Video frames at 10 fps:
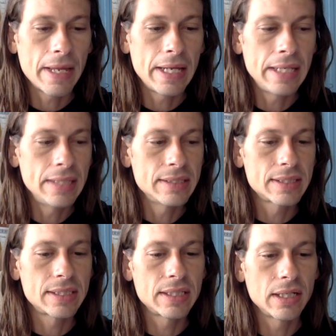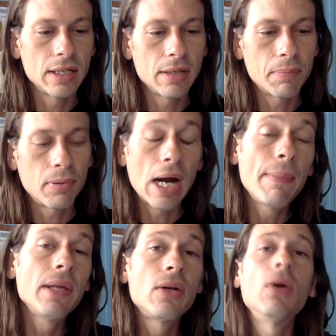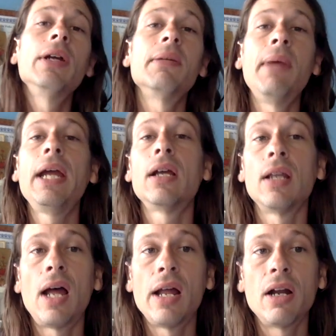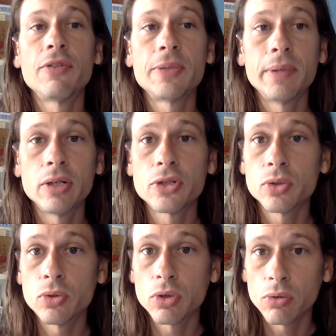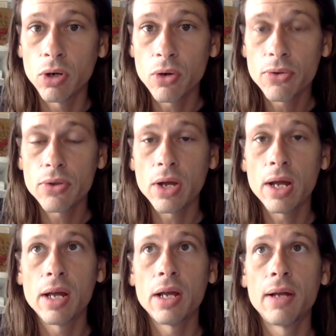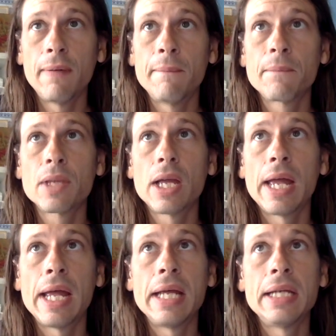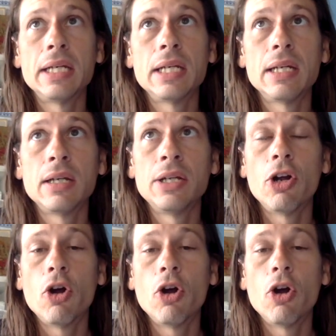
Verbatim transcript: is probably going to make a lot of spiritual growth. Uh, and you know